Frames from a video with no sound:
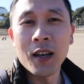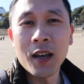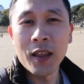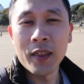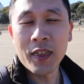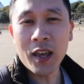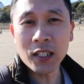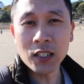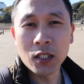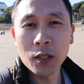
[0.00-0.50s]

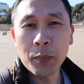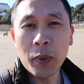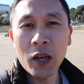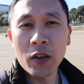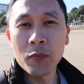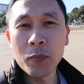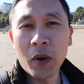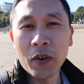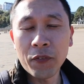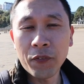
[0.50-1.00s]
And that's to pay
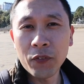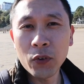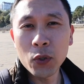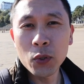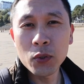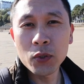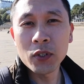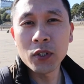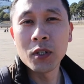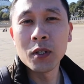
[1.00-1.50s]
for my
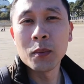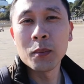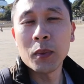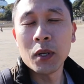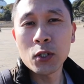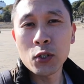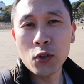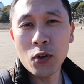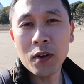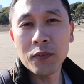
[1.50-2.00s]
food,
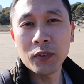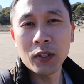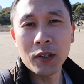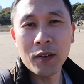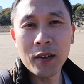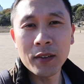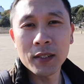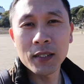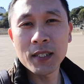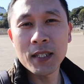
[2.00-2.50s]
my travel
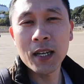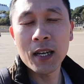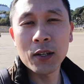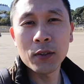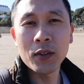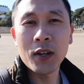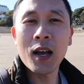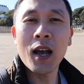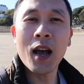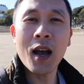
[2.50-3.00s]
around the
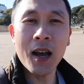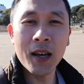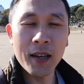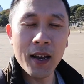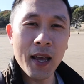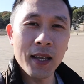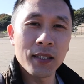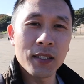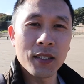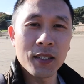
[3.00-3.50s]
town
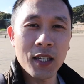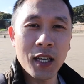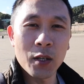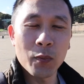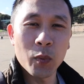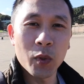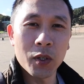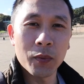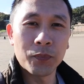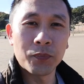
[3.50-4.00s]
and
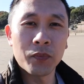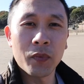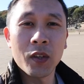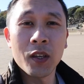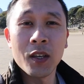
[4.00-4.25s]
entertainment.